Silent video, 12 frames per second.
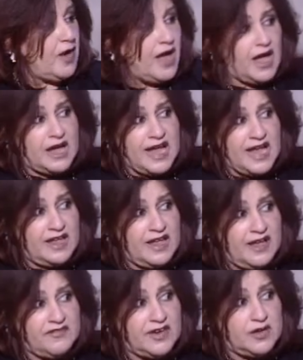have an
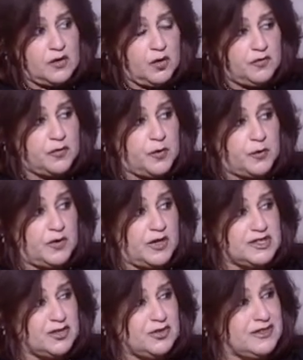overpopulation,
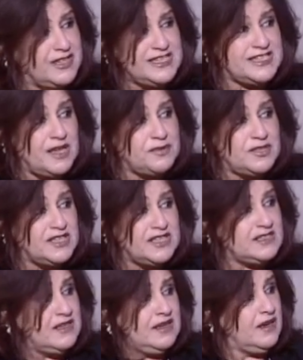these subsidies
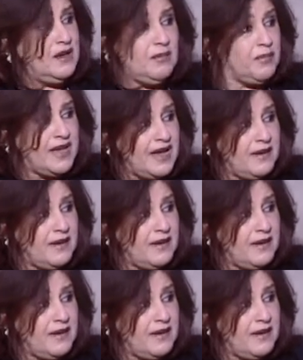become